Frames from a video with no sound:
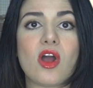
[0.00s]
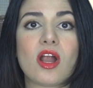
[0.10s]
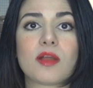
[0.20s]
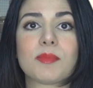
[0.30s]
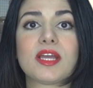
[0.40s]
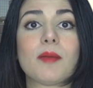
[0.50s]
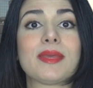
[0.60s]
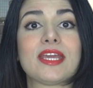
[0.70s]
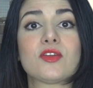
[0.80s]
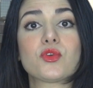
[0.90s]
are
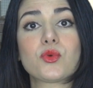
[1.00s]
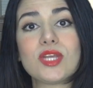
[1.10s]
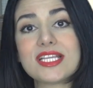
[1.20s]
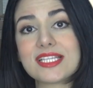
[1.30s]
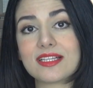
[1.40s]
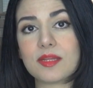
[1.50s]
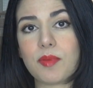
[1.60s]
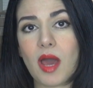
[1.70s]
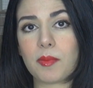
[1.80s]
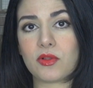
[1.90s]
becoming increasingly
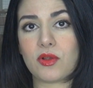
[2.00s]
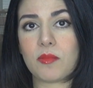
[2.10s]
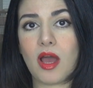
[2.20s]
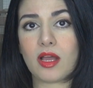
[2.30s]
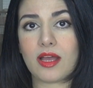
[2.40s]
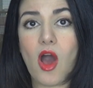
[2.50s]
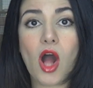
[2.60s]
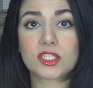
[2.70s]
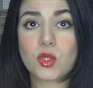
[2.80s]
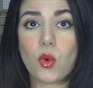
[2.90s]
popular among
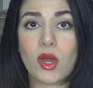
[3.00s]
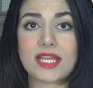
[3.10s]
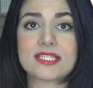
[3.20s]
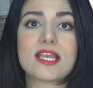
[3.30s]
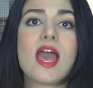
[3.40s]
altcoins.